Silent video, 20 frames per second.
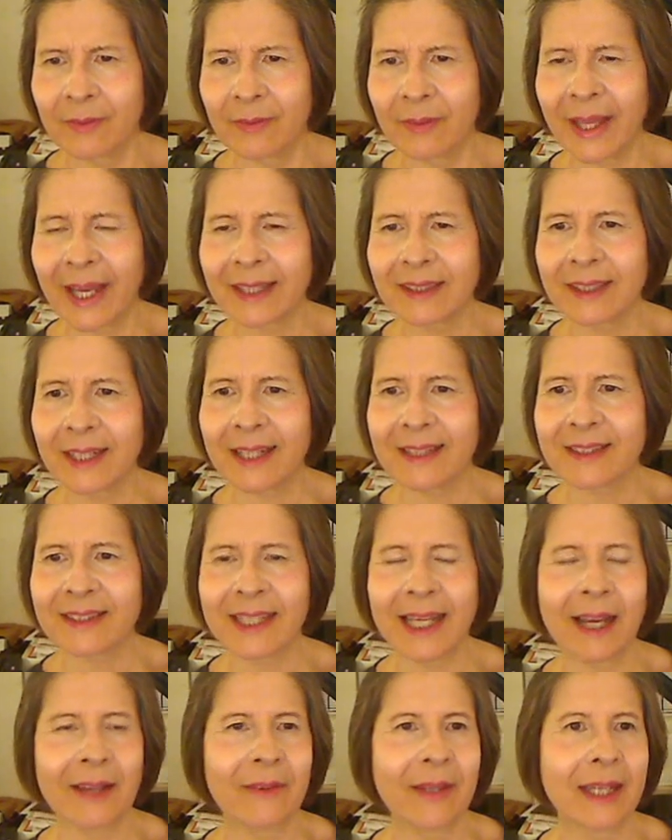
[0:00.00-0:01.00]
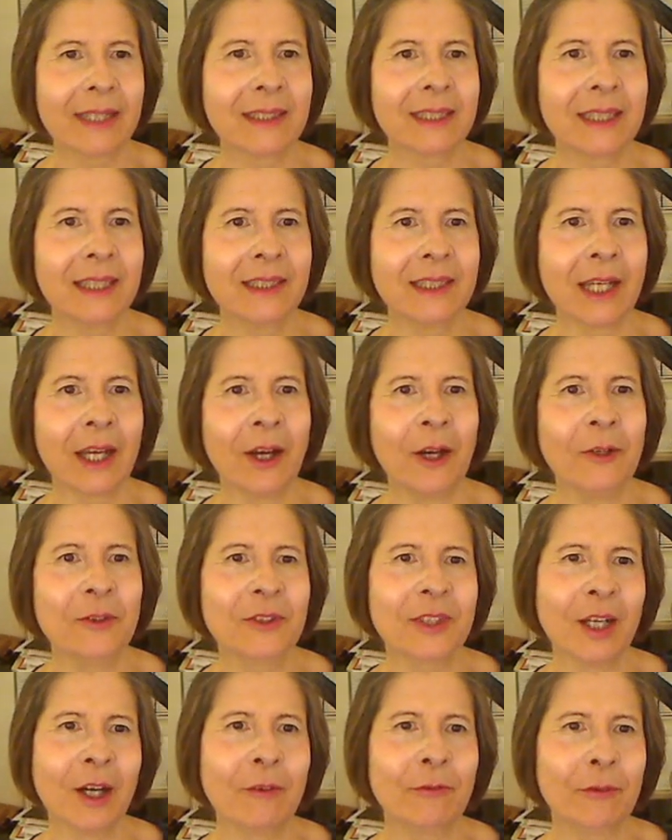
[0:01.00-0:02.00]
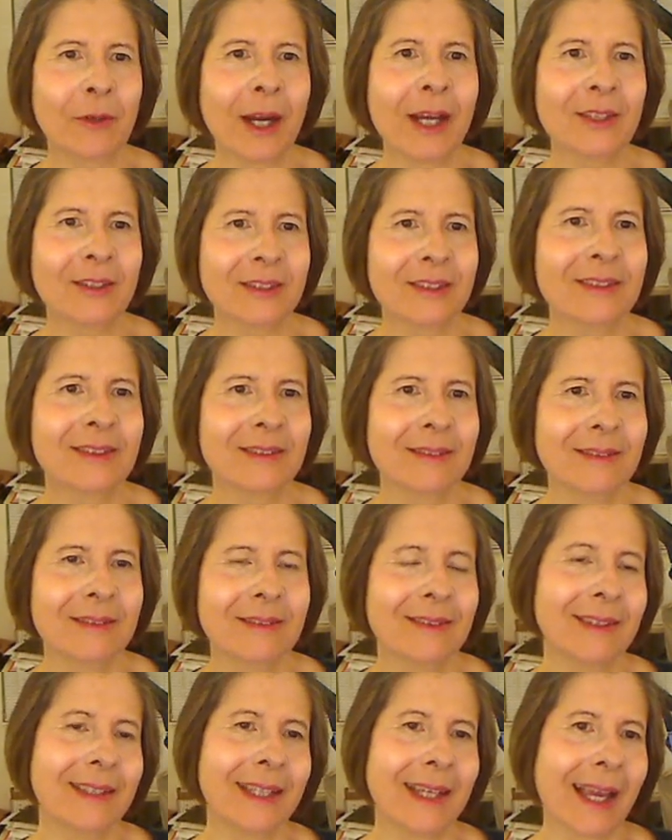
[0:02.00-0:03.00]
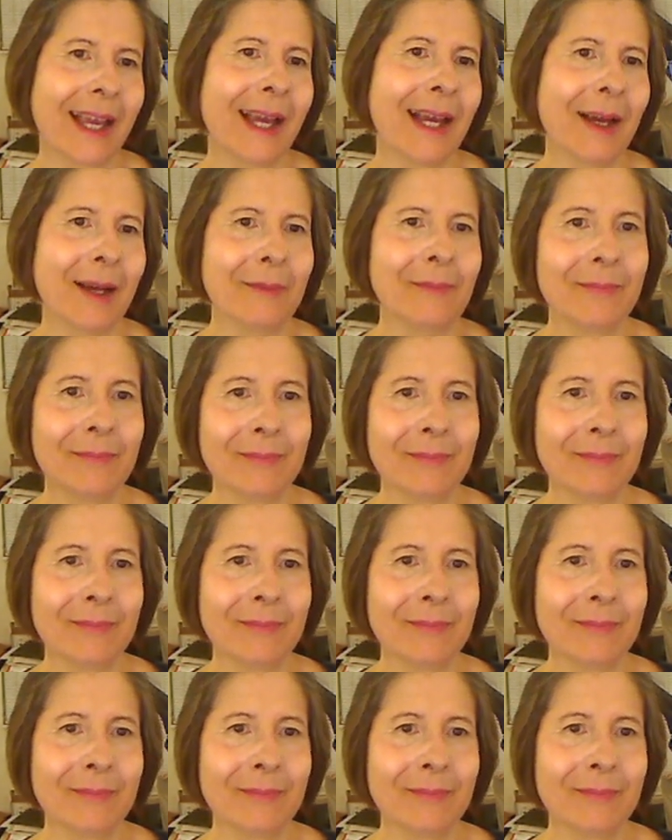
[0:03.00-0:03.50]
That does sound like TJ. Oh, self-righteous? Yeah.